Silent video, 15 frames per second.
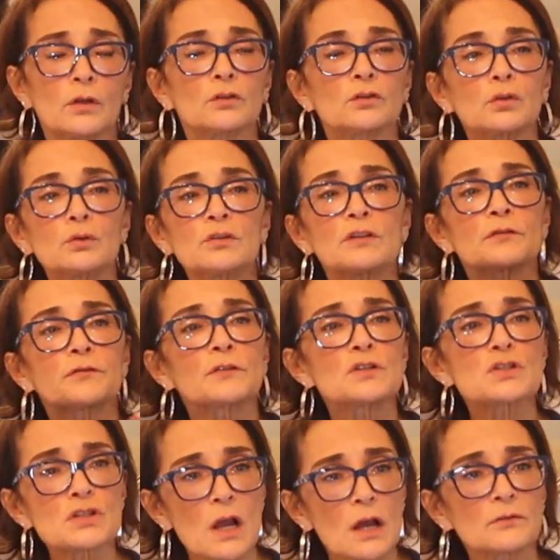2
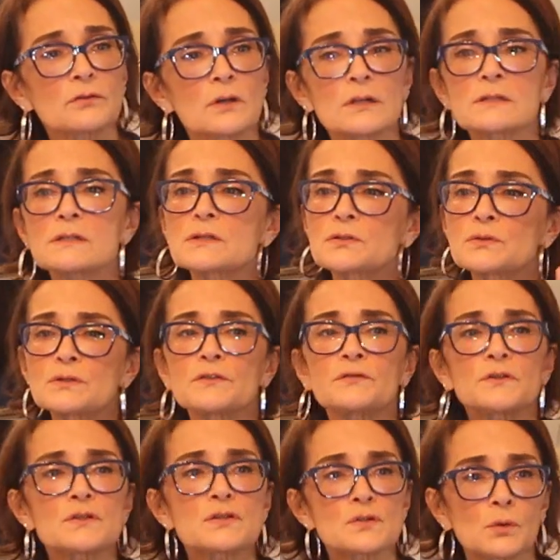different genres, 2
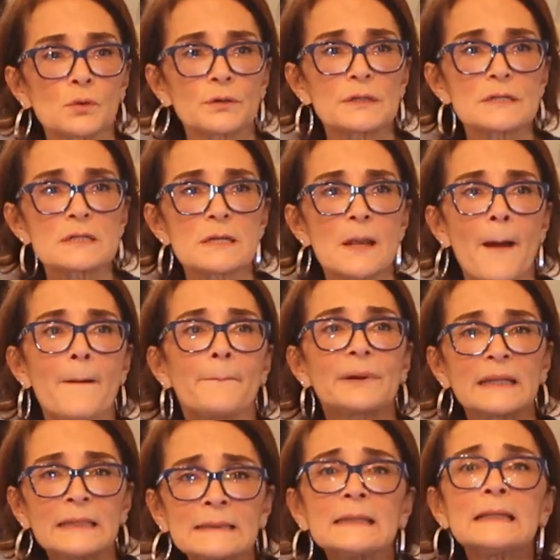different stories,
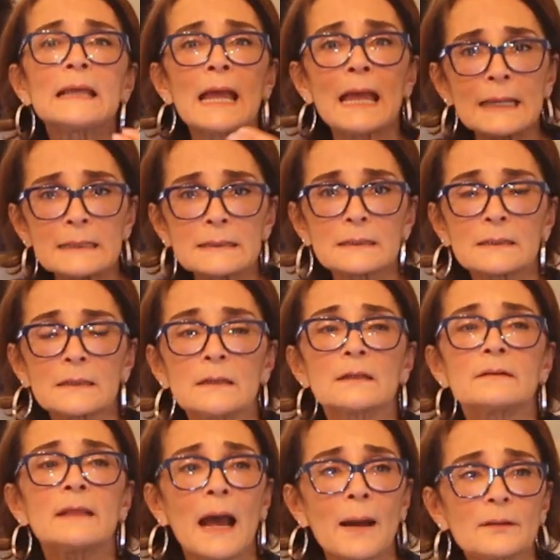but in the end,
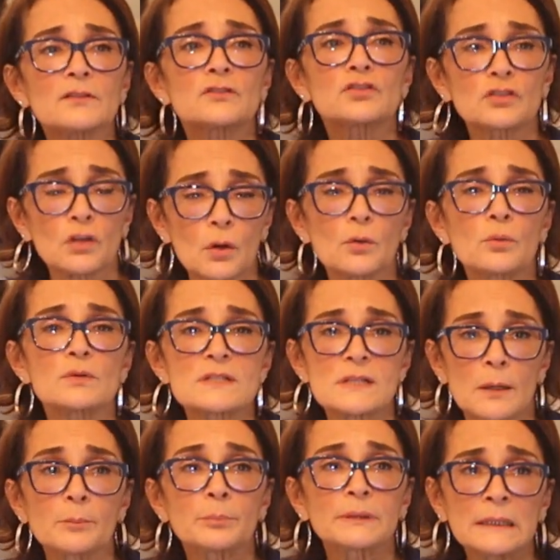that show
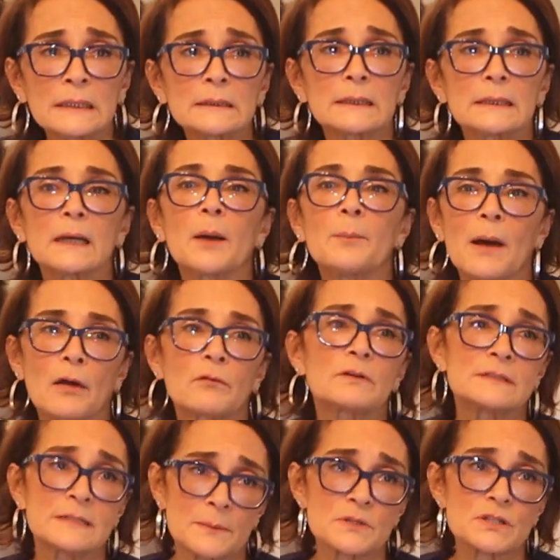was completely about
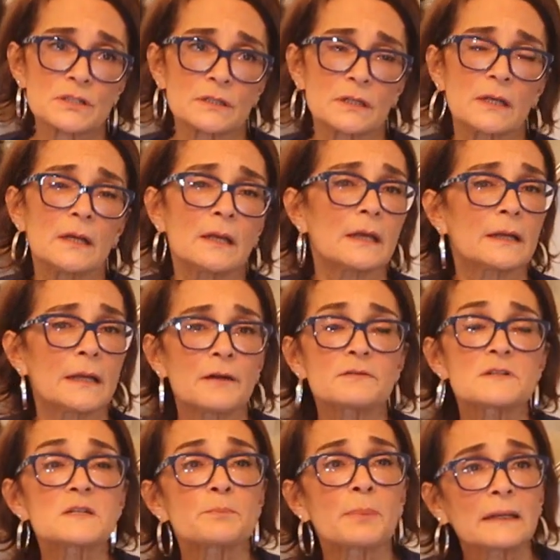redemption. And I
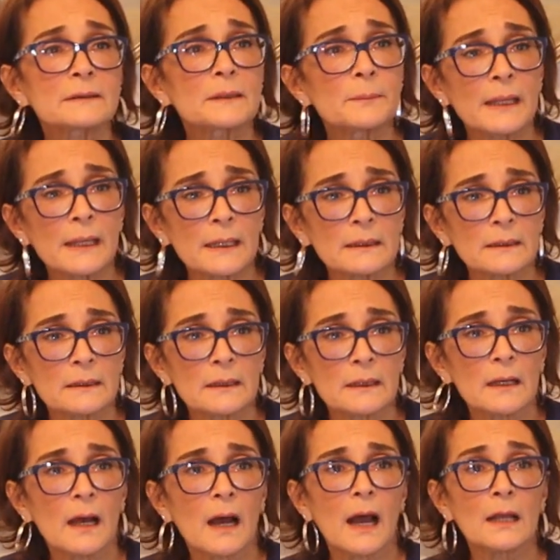respect the man,
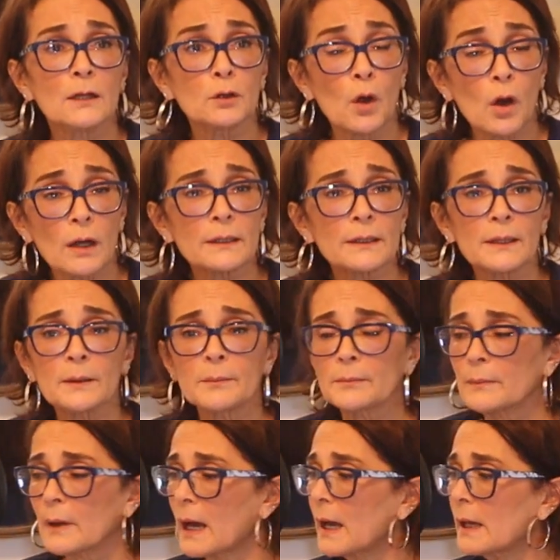I laud
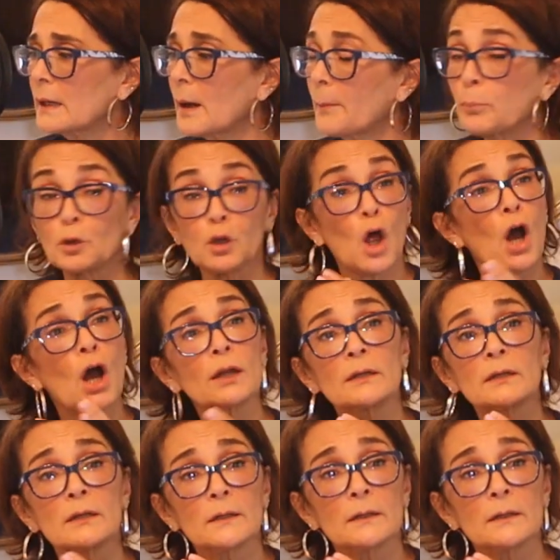him, I applaud